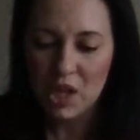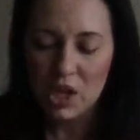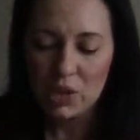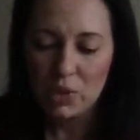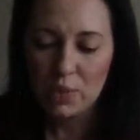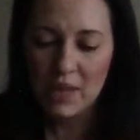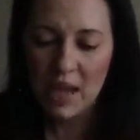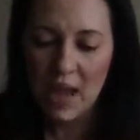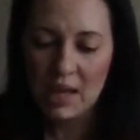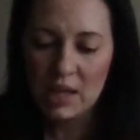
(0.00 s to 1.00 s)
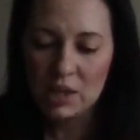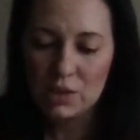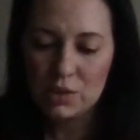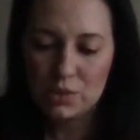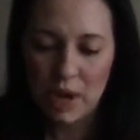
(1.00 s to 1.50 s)
You'll be heading in a
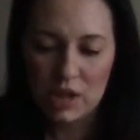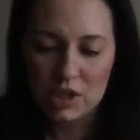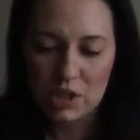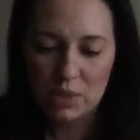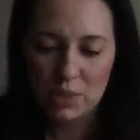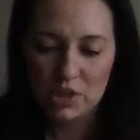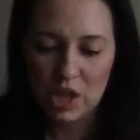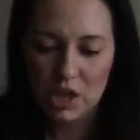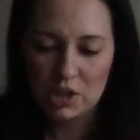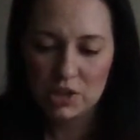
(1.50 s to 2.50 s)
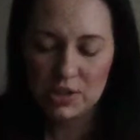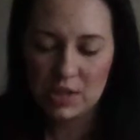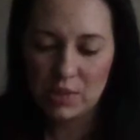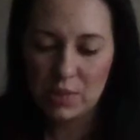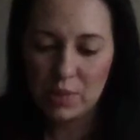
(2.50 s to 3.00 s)
new direction, which ushers in
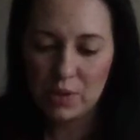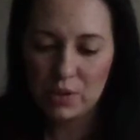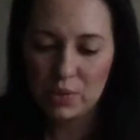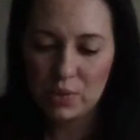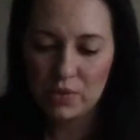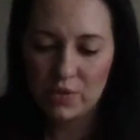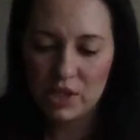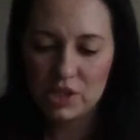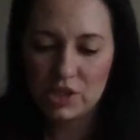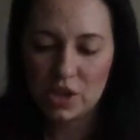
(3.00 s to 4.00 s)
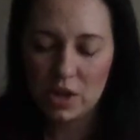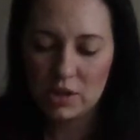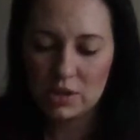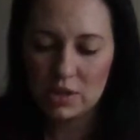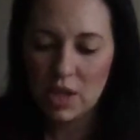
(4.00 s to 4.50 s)
a rebirth or fresh
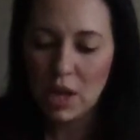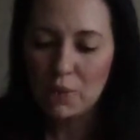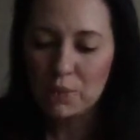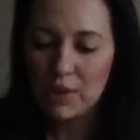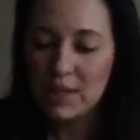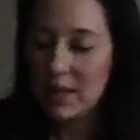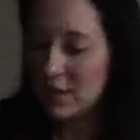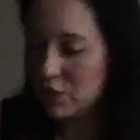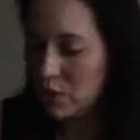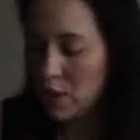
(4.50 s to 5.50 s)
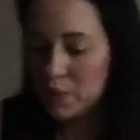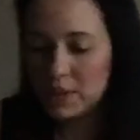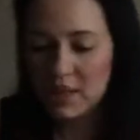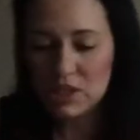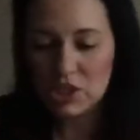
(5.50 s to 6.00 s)
start. Rekindle a
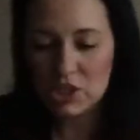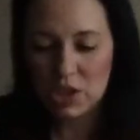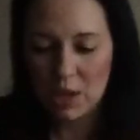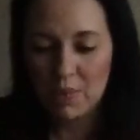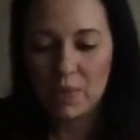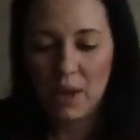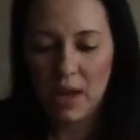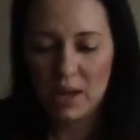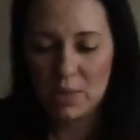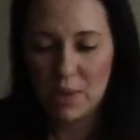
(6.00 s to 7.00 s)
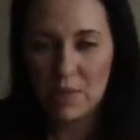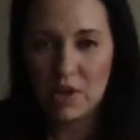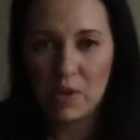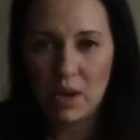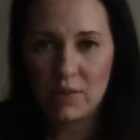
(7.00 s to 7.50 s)
relationship. Okay, you may be
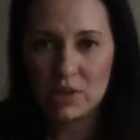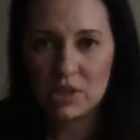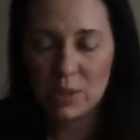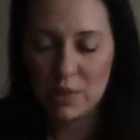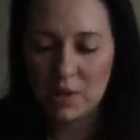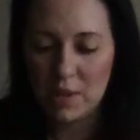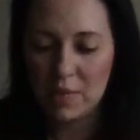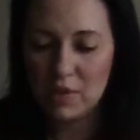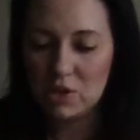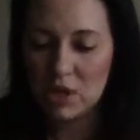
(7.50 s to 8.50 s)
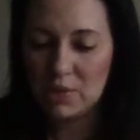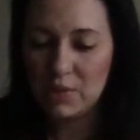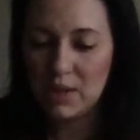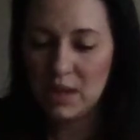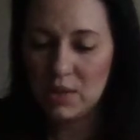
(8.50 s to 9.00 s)
going after someone. You may be trying to
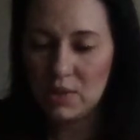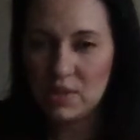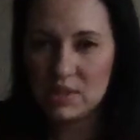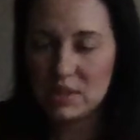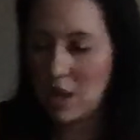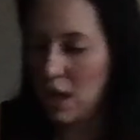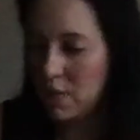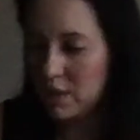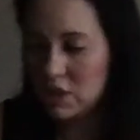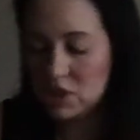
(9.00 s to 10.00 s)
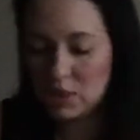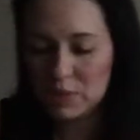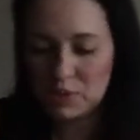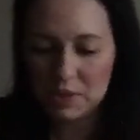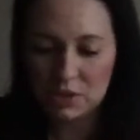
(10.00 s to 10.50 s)
rekindle this relationship
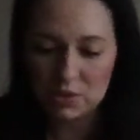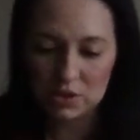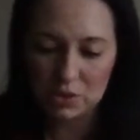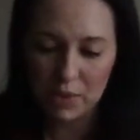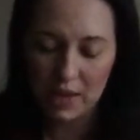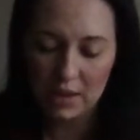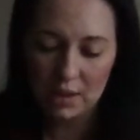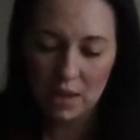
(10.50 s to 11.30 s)
between you and your twin.